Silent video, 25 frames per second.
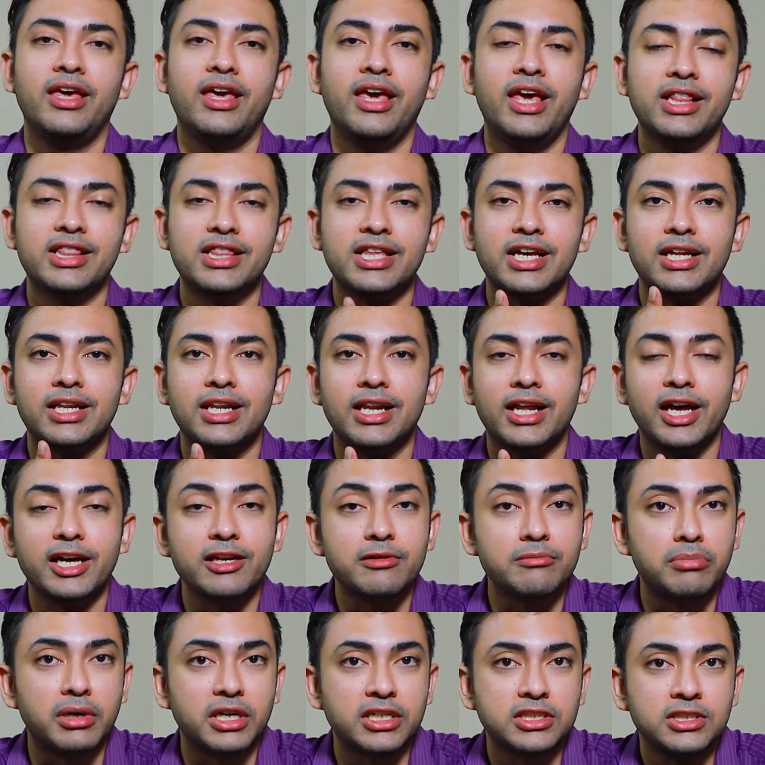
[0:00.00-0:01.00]
hit that
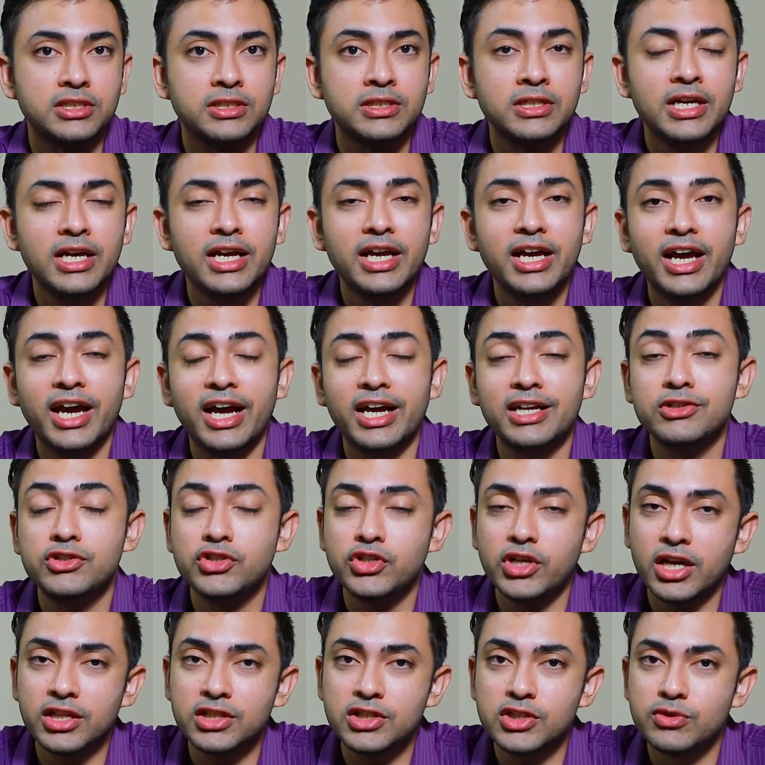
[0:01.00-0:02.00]
like button and
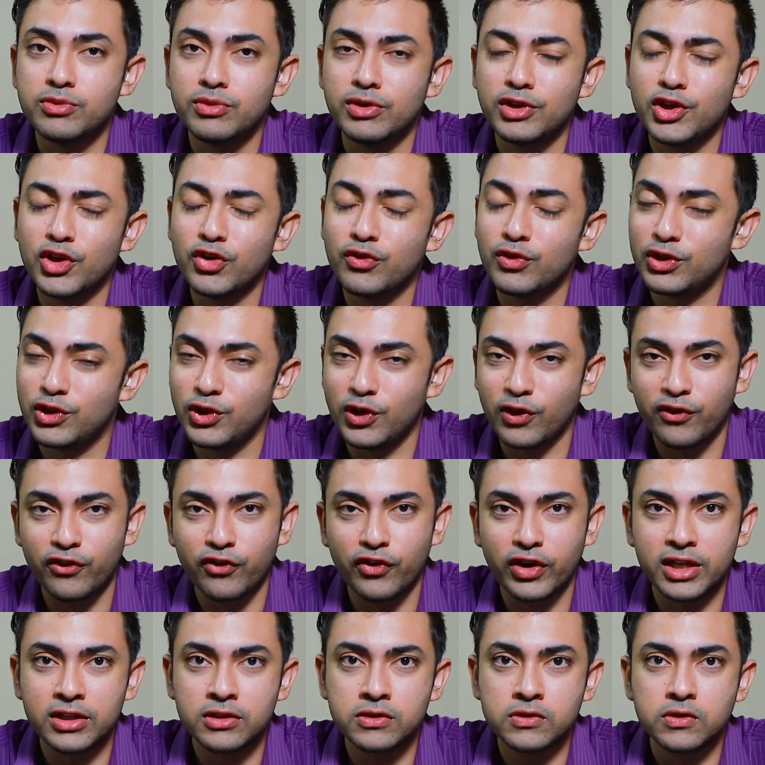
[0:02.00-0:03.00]
share this video with your
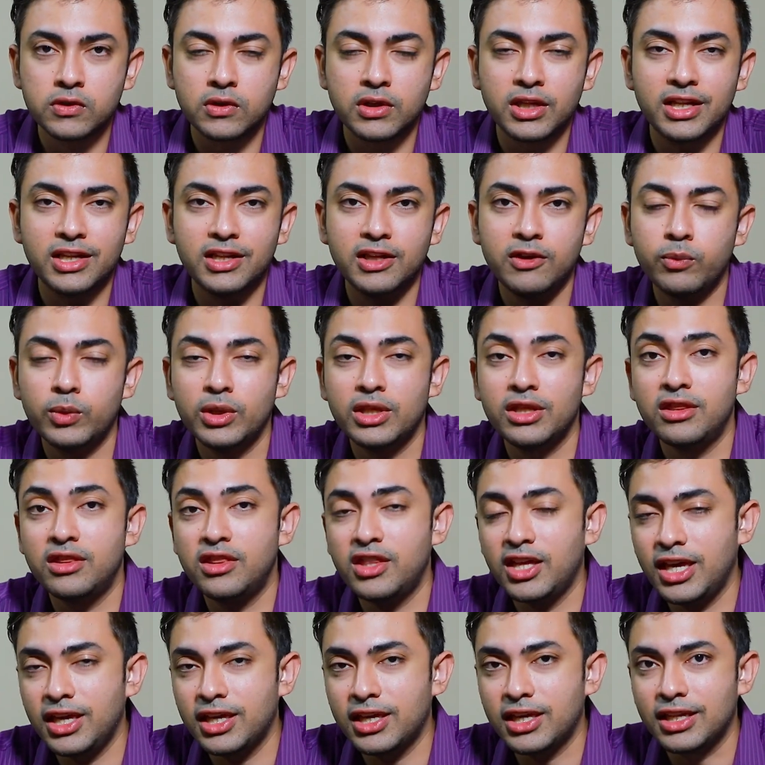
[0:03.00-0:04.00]
friends so that even
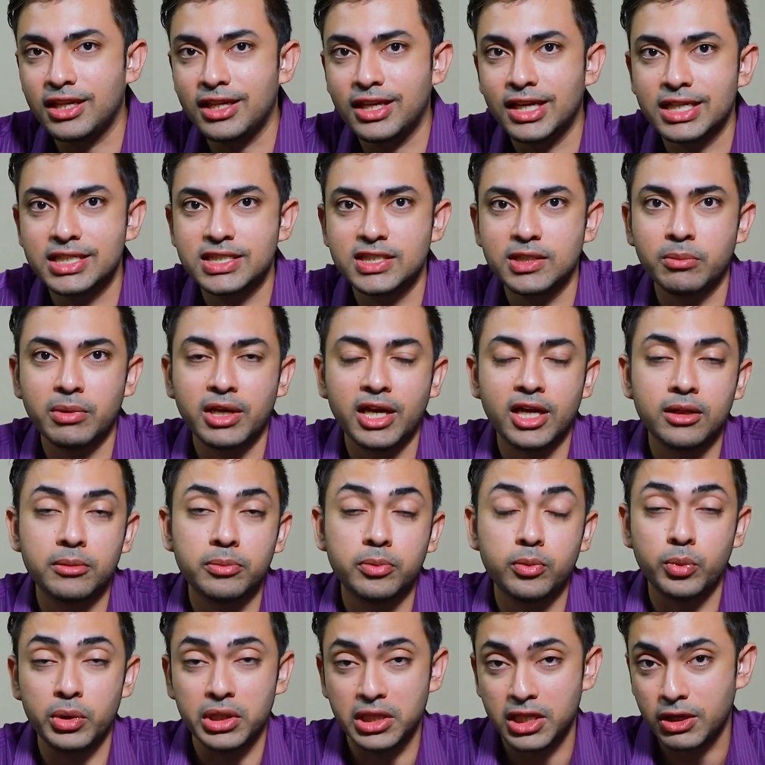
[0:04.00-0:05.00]
they can get some help
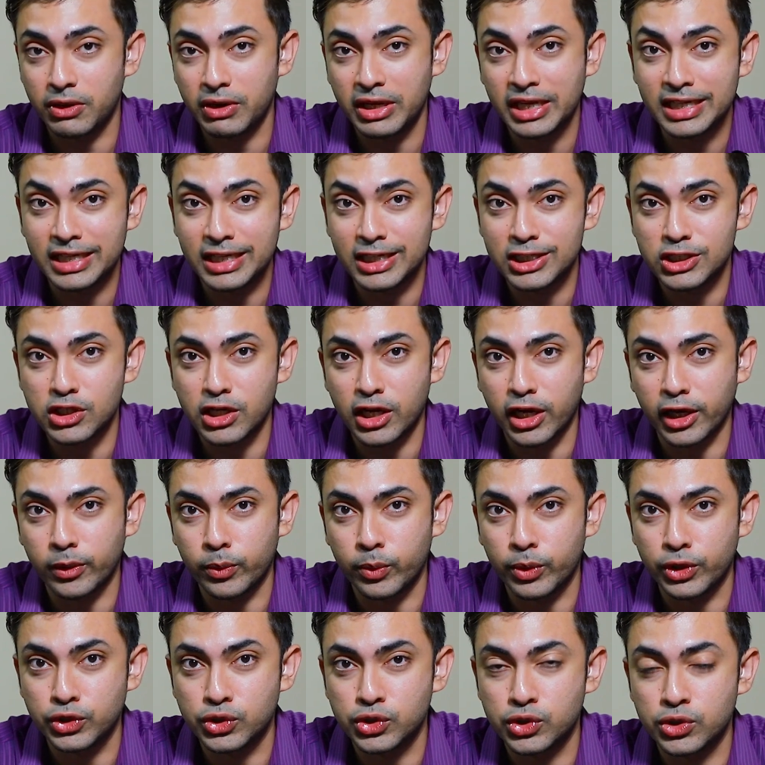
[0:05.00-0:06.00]
with their English
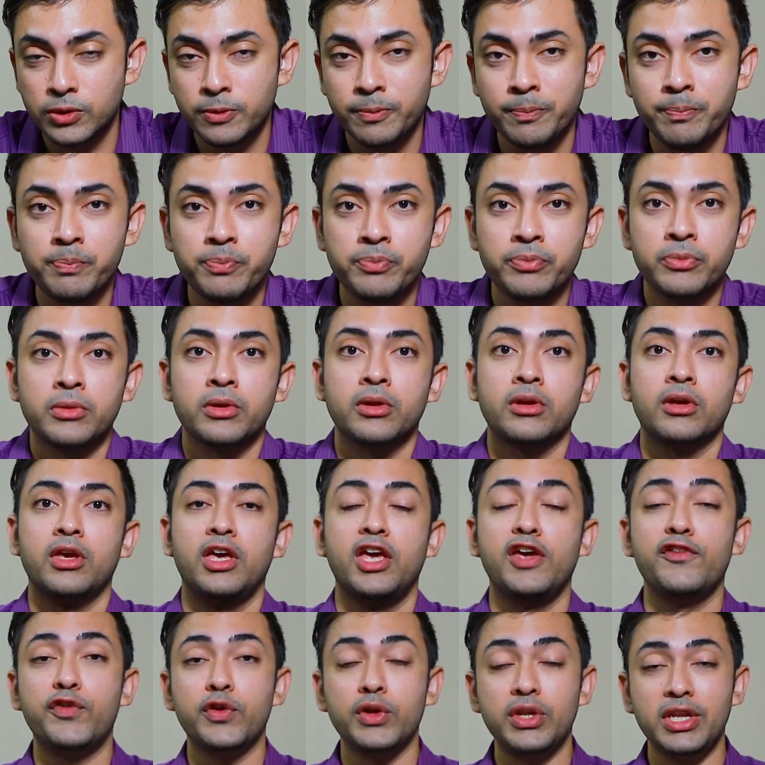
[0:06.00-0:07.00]
language.
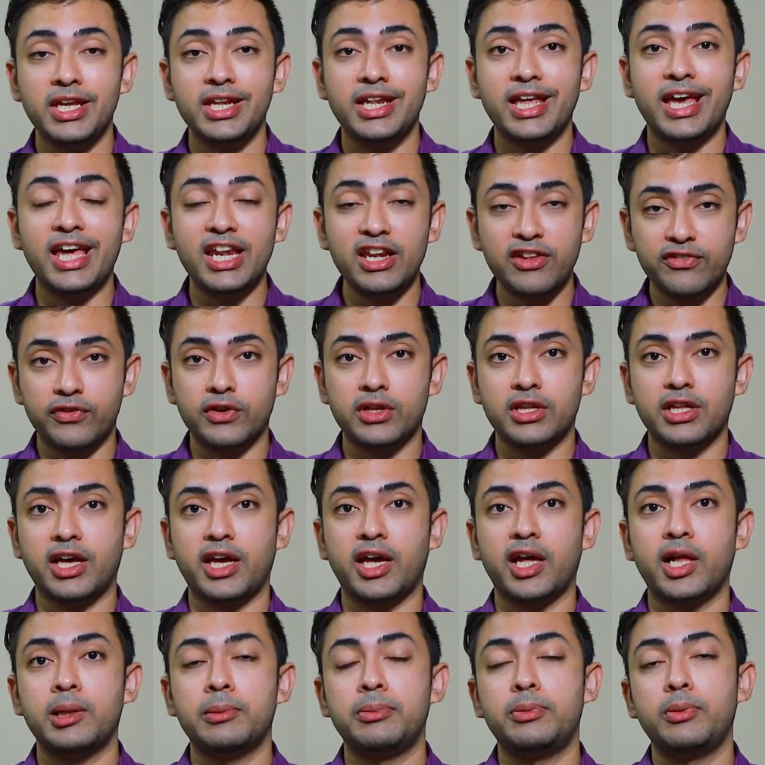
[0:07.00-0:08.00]
If you need any further
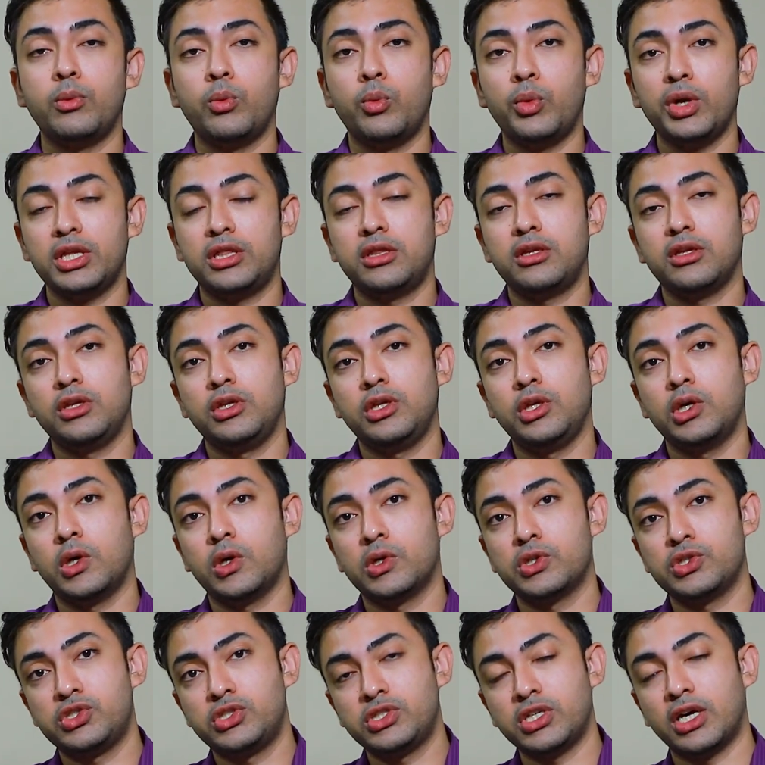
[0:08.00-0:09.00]
help with
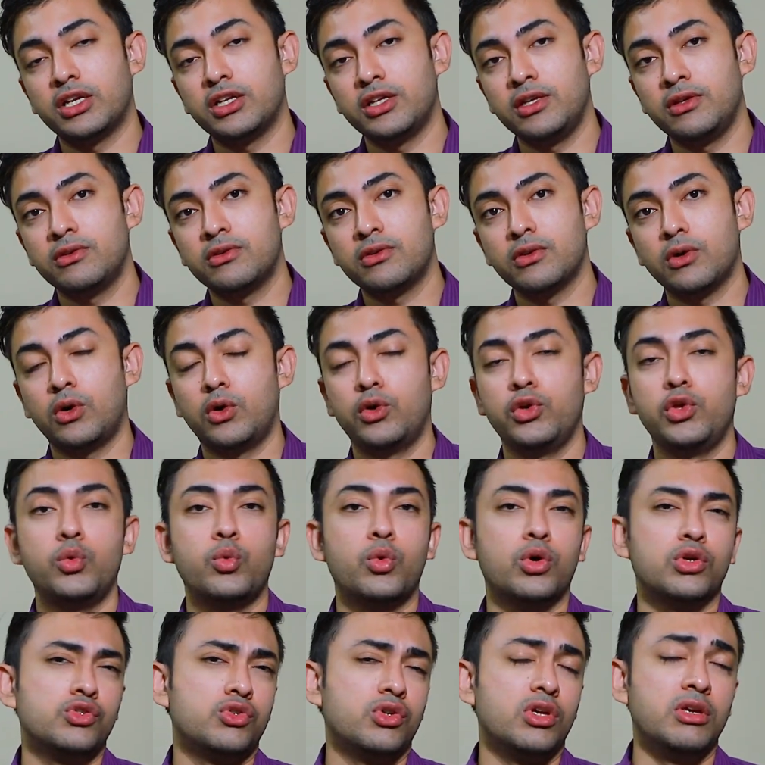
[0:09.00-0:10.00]
your studies, or you
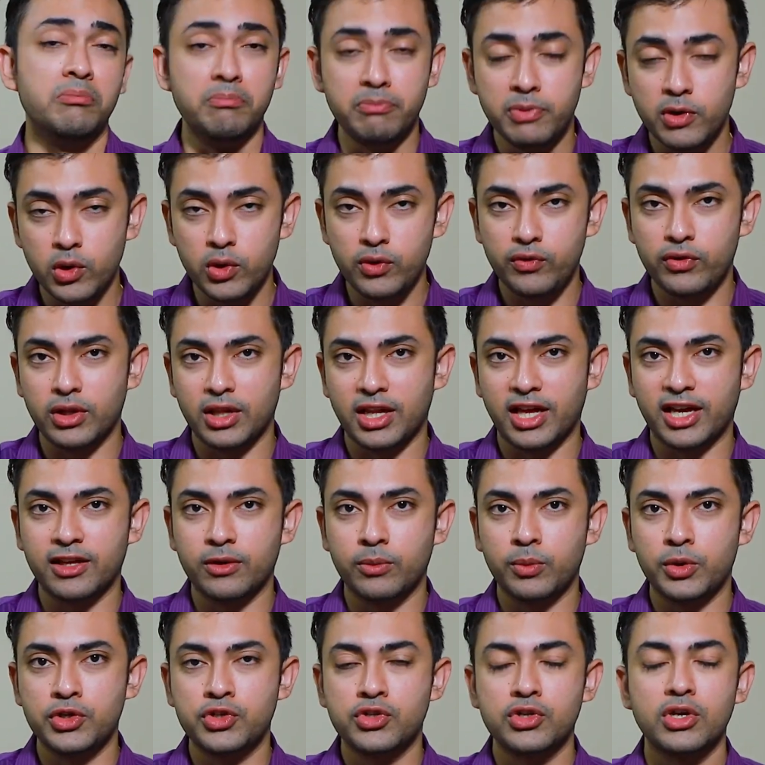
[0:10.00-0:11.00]
want to improve your
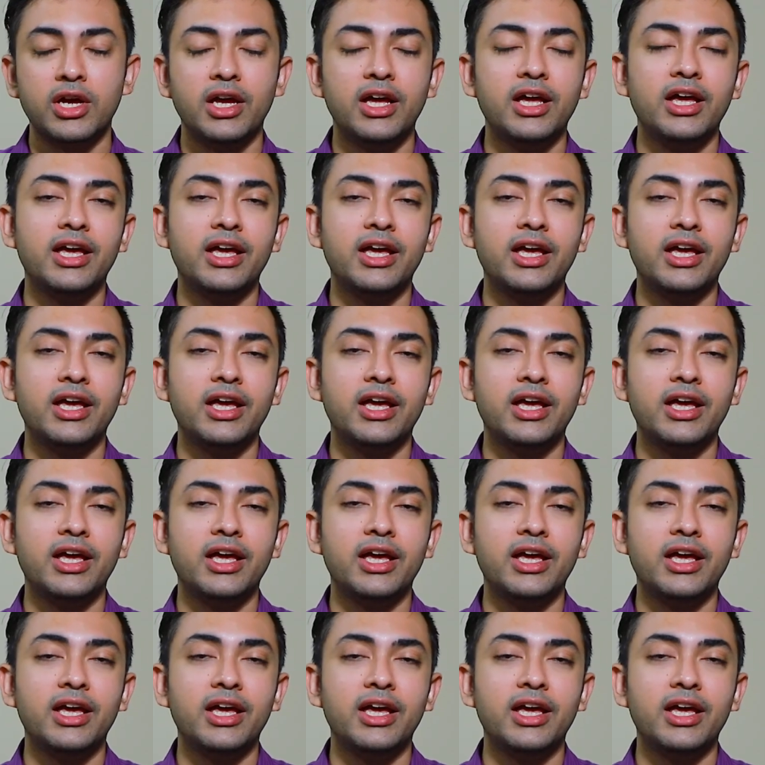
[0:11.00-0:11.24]
language,